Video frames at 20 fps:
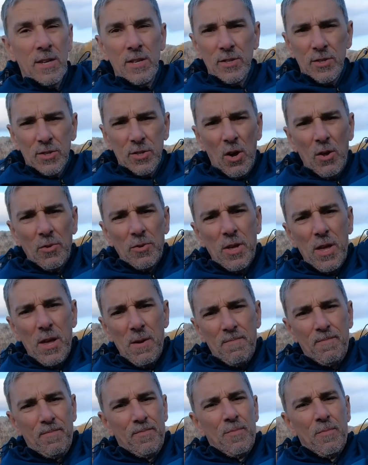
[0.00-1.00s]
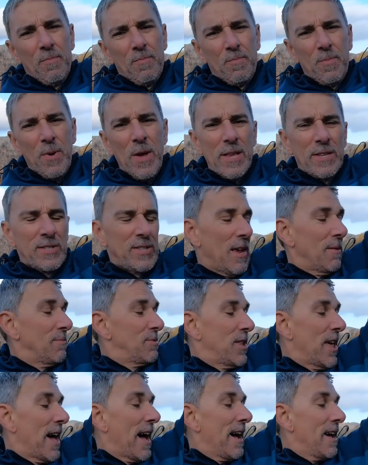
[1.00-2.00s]
it's got the pit zips
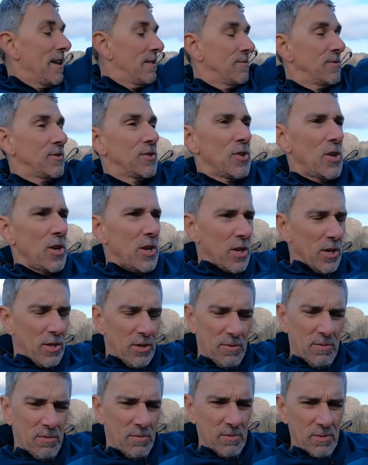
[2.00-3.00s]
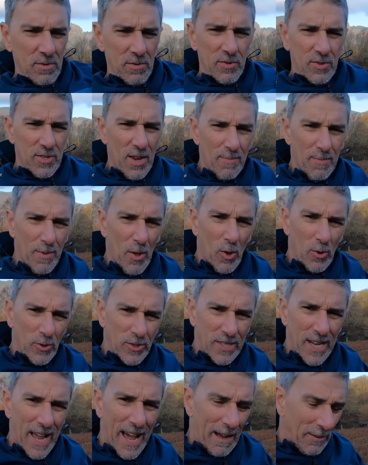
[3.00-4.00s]
there, so you can zip those
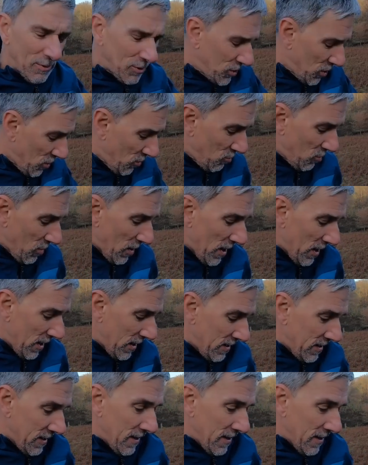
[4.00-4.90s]
down to